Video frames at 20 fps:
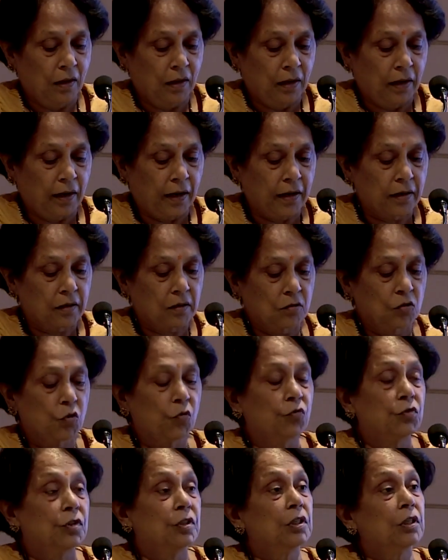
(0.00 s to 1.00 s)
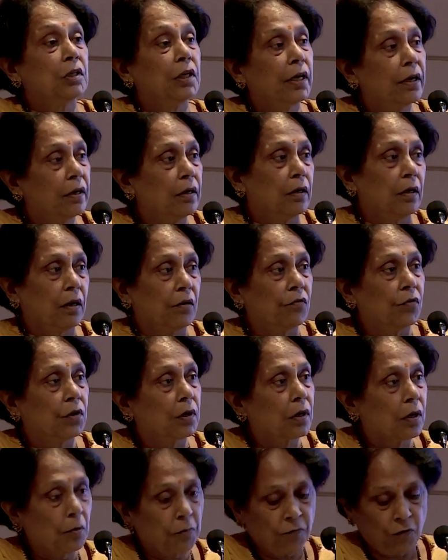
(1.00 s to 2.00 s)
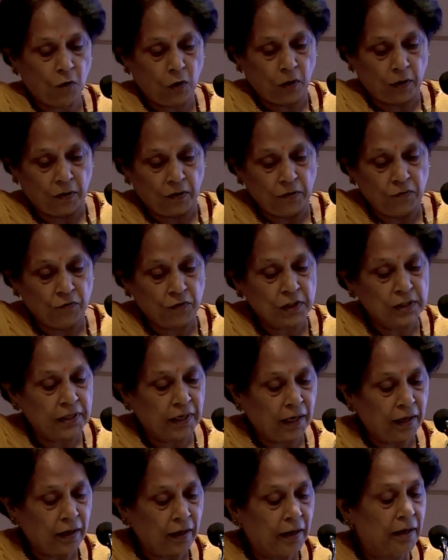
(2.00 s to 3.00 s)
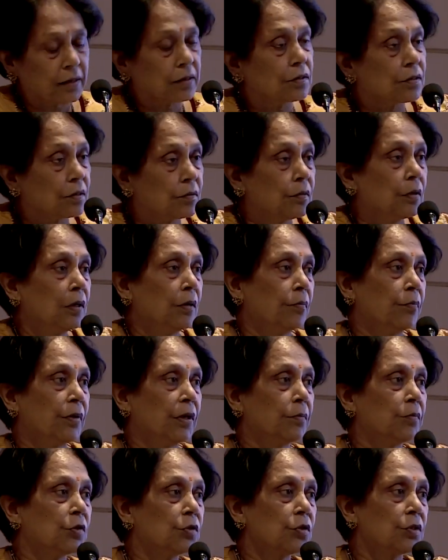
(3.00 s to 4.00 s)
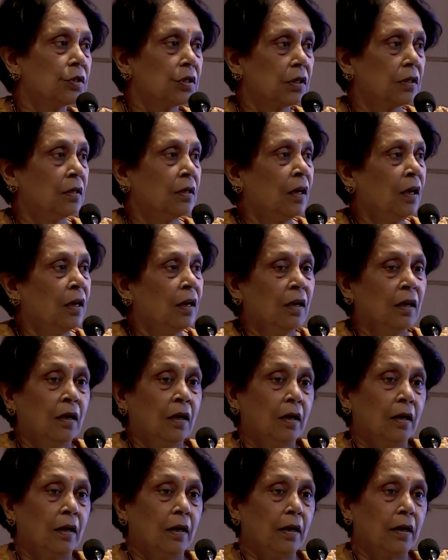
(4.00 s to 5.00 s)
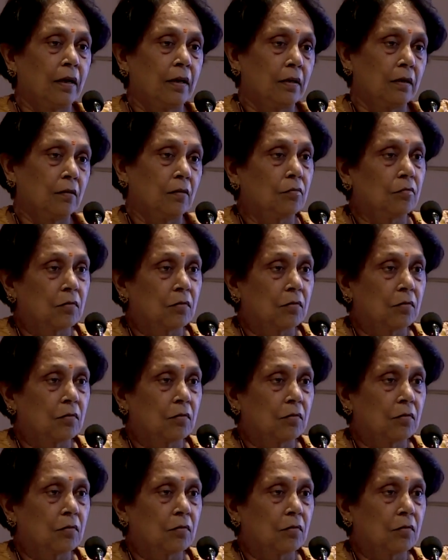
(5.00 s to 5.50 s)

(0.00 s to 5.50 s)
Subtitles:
And so she did a workup for Fragile X premutation, and